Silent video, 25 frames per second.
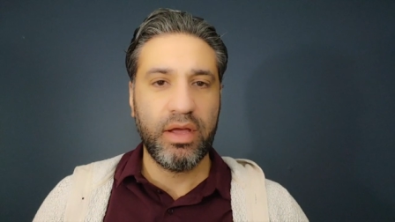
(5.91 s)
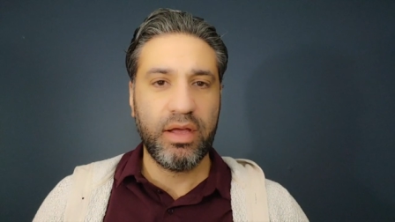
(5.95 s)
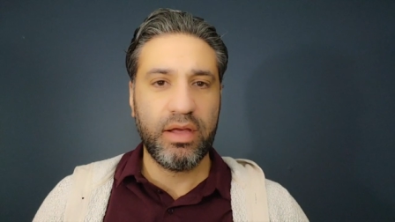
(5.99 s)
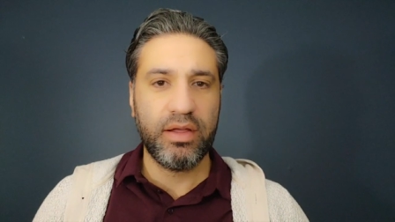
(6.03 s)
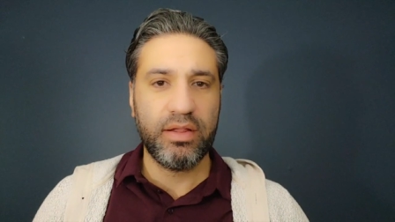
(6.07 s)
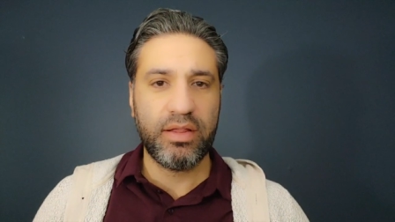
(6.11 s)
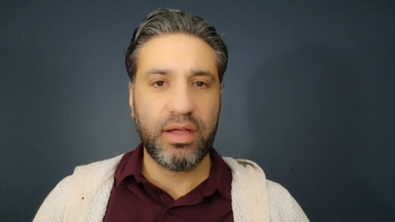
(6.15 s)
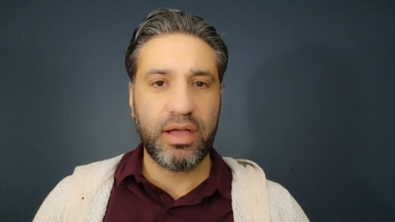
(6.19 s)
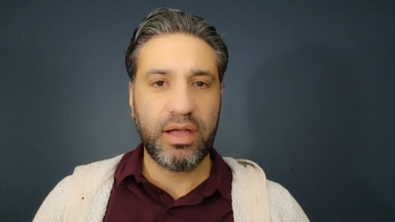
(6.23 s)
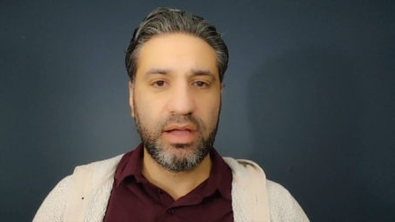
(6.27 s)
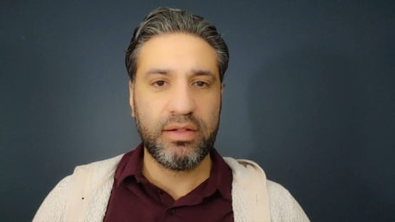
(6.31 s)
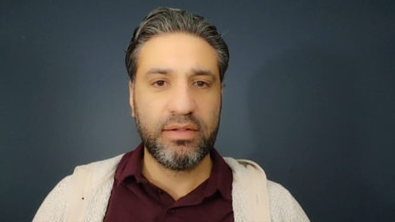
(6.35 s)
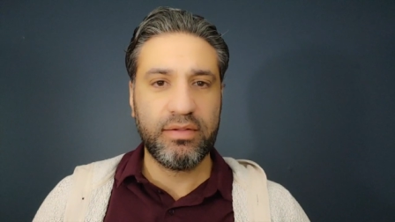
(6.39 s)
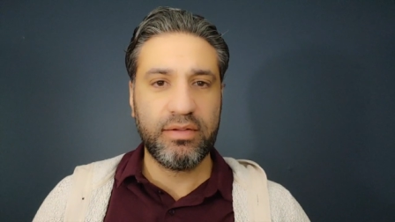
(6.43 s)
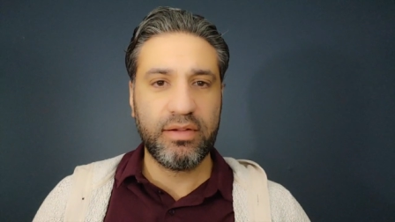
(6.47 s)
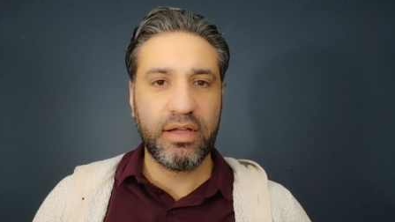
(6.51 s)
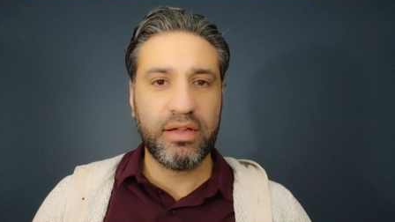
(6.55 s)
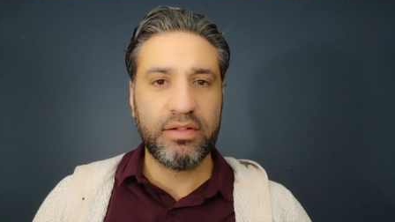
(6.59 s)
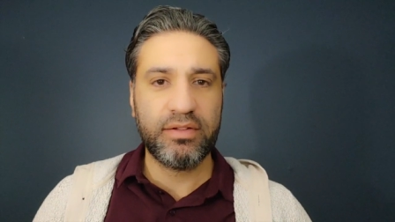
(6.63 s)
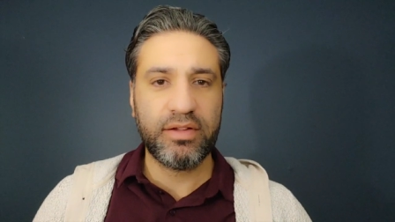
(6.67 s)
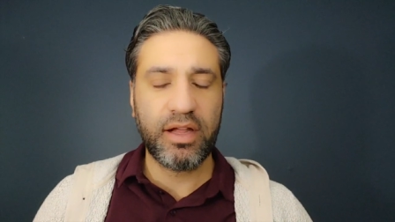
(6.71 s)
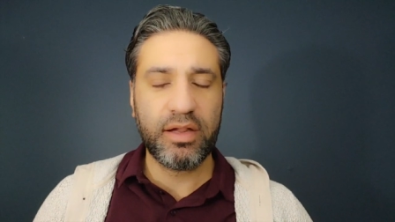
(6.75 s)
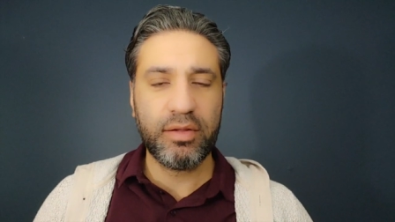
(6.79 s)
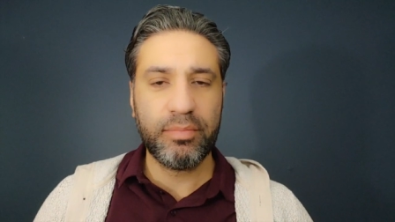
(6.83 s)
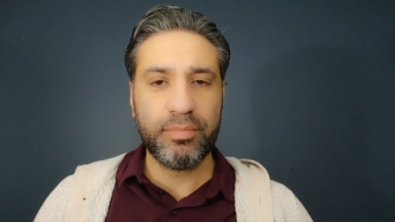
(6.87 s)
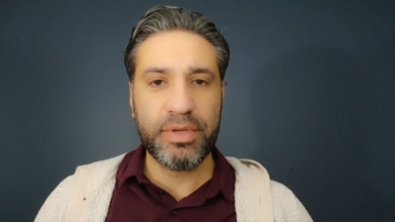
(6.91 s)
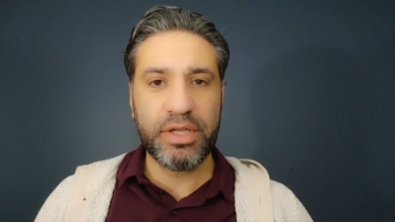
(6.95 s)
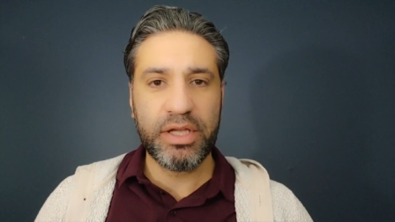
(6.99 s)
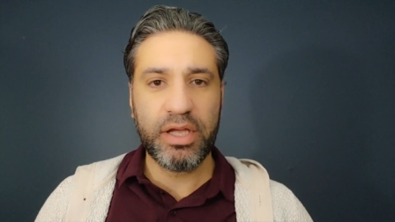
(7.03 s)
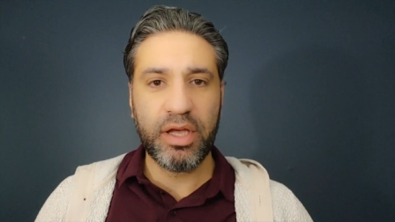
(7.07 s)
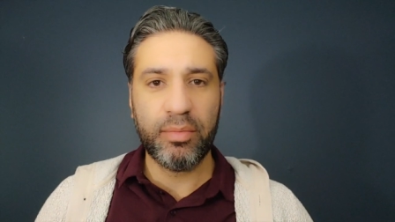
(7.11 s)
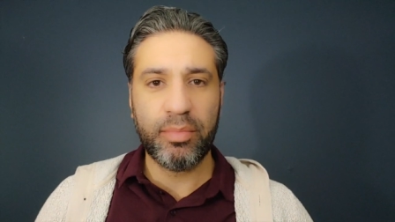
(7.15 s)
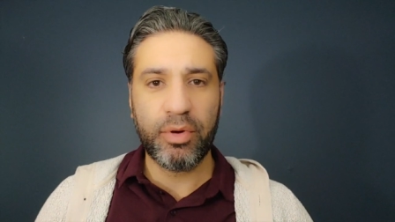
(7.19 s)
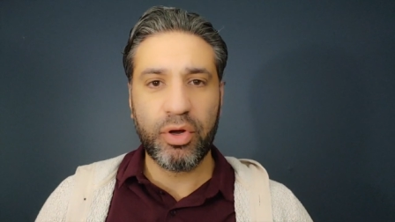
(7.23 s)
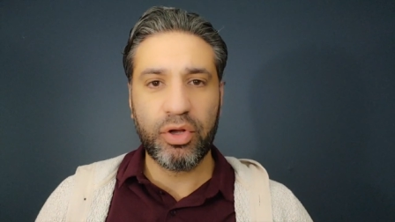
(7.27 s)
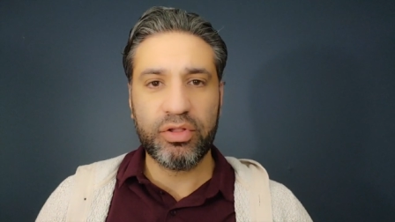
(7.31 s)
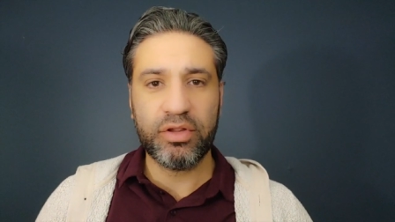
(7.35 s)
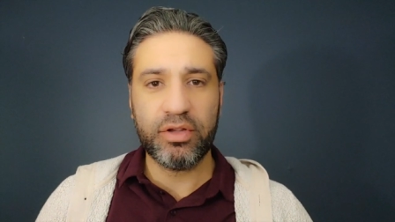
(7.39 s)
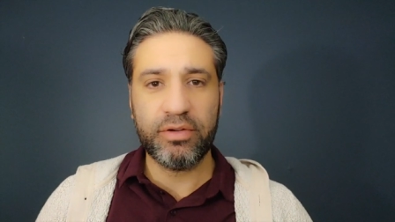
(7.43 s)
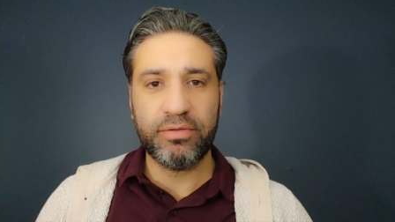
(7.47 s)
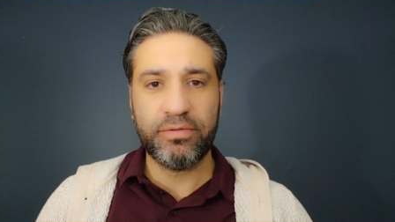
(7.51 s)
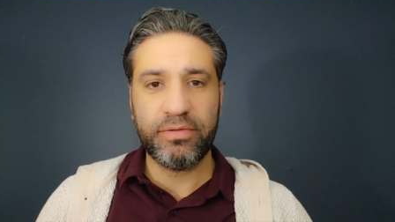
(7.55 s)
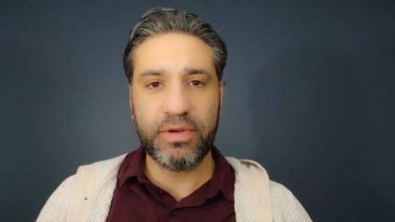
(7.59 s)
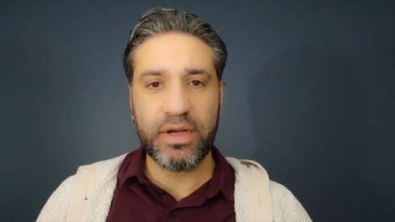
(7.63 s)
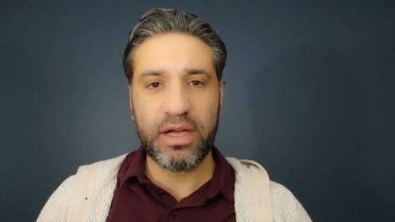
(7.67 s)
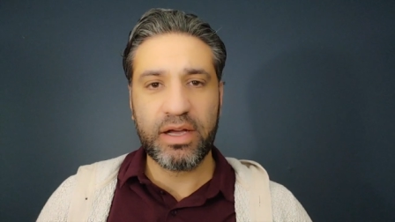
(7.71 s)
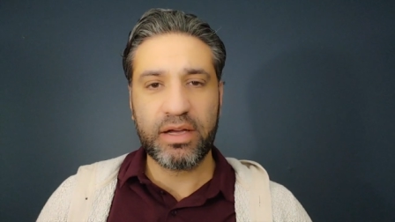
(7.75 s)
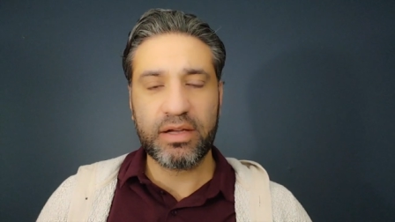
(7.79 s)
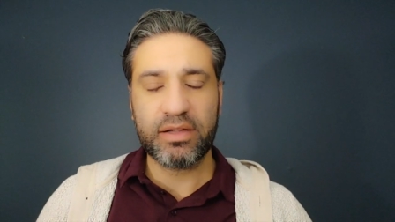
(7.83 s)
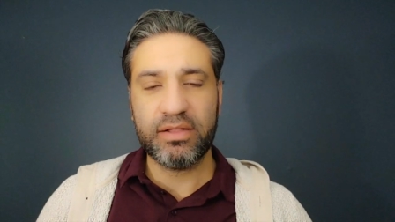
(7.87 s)
that tell me about the
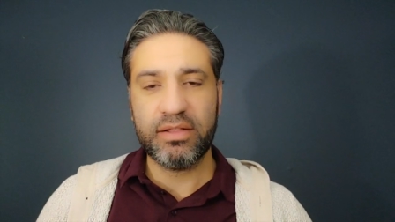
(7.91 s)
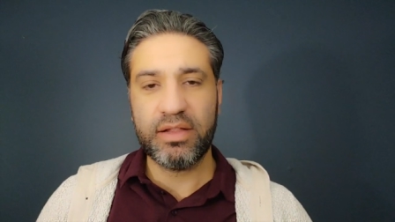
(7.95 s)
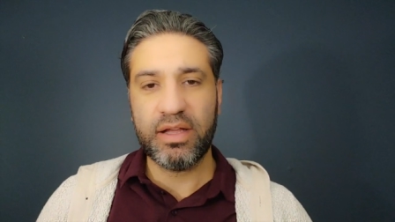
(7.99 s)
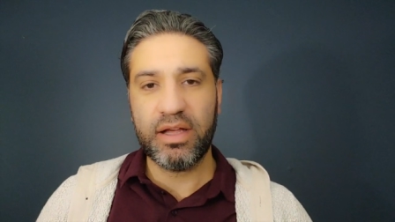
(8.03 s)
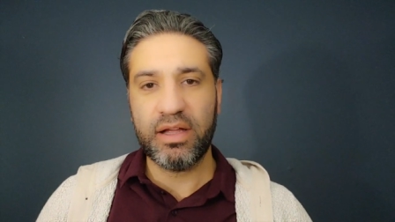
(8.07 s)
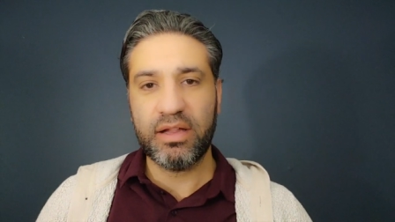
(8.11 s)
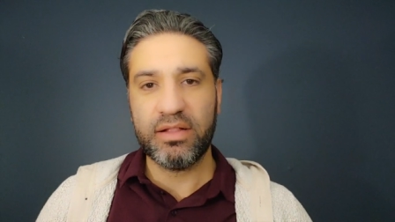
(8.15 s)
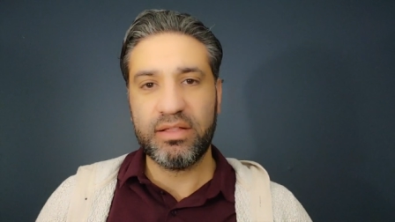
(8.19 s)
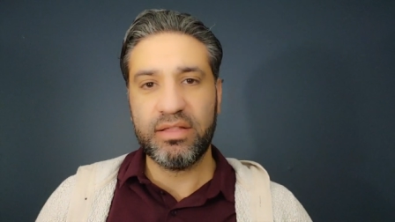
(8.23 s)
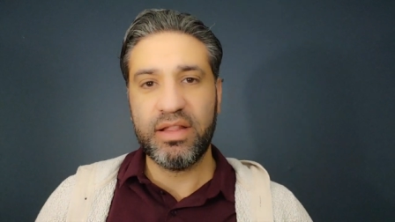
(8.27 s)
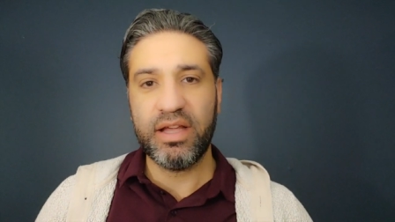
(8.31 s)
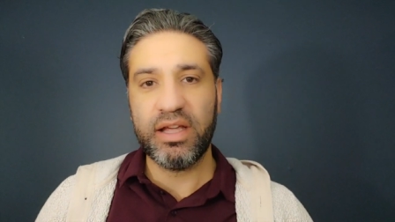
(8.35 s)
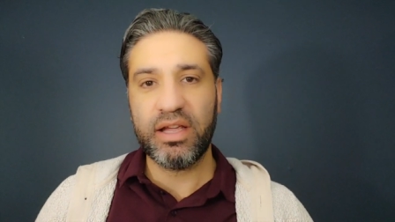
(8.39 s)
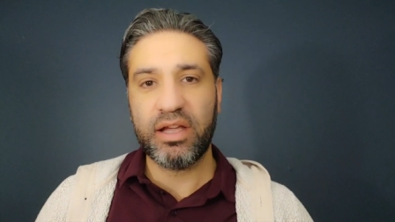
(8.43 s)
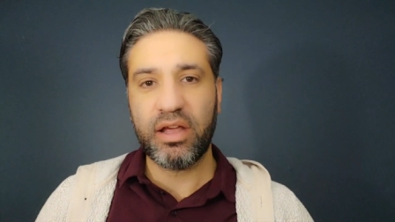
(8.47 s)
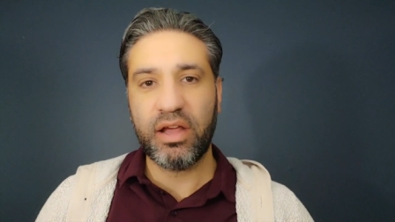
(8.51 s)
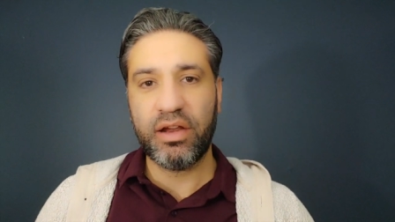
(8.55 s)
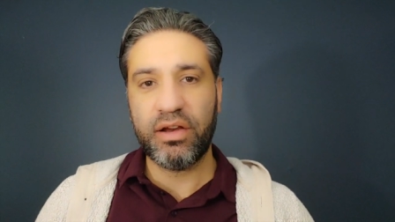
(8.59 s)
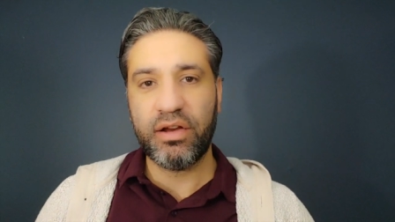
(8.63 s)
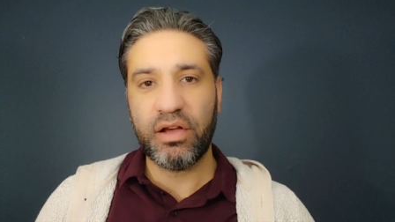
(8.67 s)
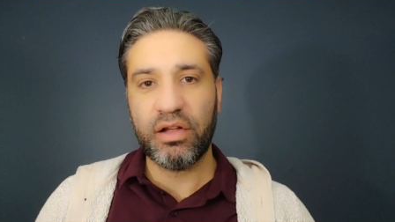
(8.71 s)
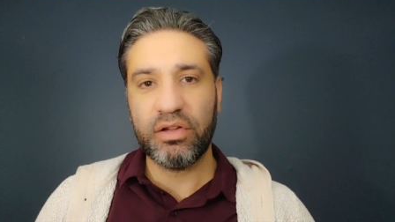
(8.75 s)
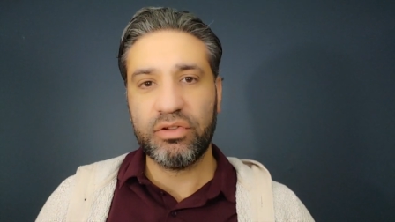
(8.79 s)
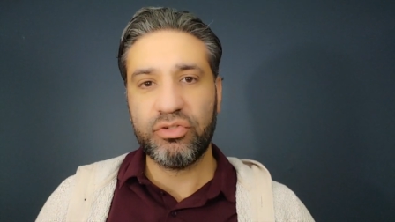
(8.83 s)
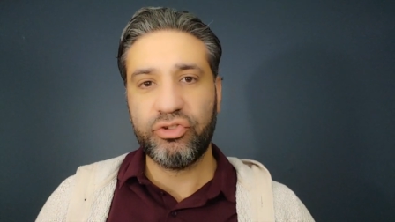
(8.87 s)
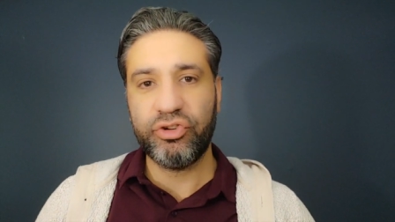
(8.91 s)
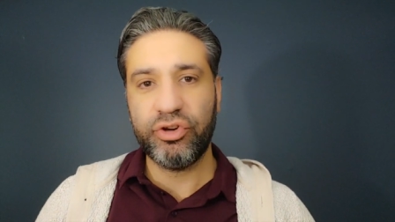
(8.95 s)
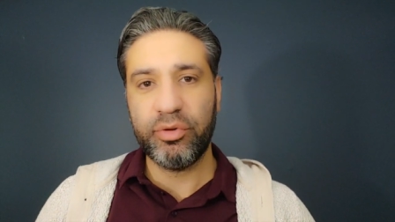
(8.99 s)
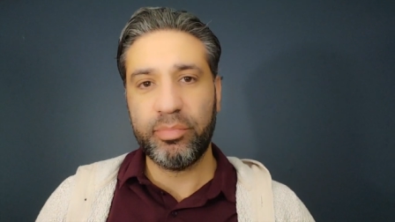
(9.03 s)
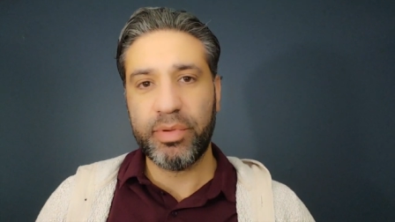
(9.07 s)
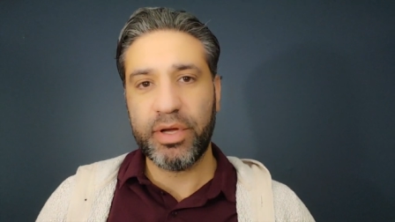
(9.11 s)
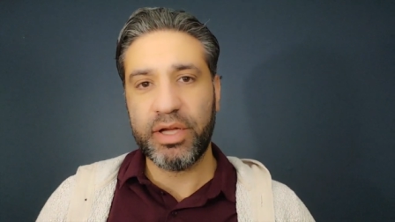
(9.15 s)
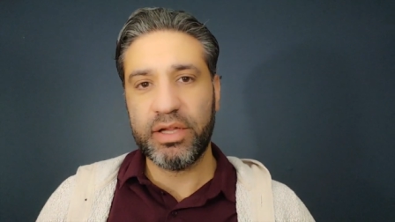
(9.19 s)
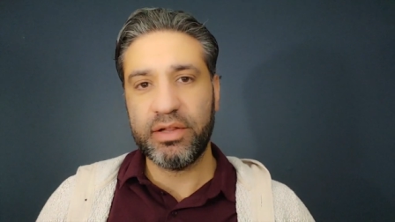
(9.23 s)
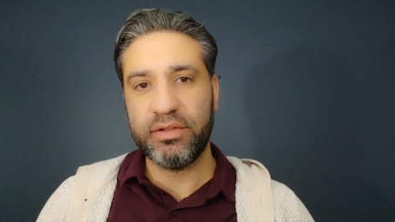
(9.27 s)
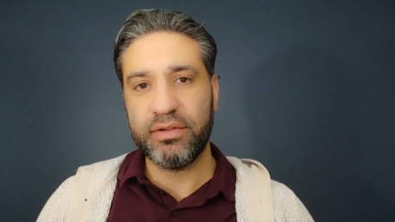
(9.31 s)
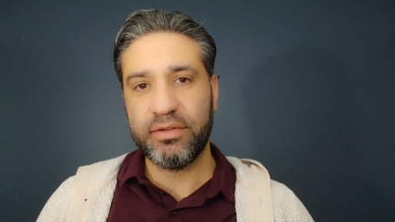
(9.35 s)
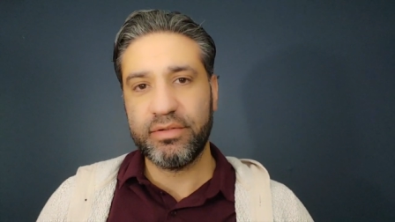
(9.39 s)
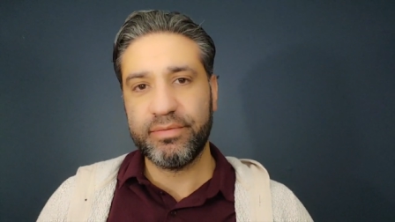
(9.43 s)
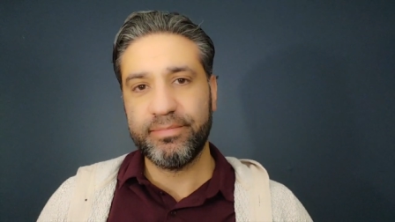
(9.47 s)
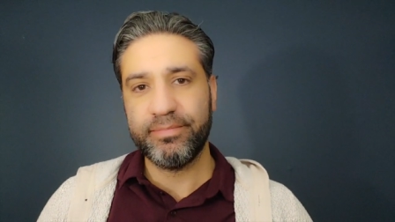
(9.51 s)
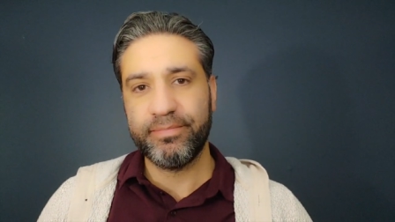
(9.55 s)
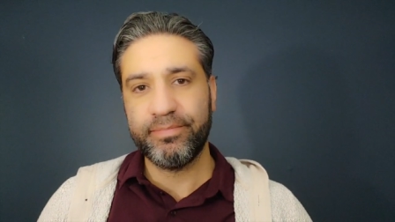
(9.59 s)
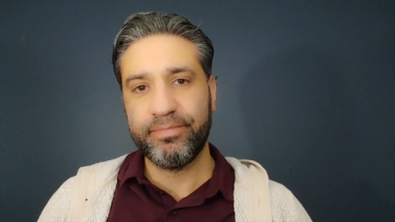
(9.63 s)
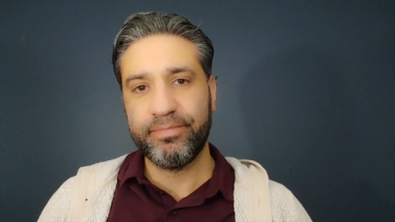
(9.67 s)
fact that they cannot repent.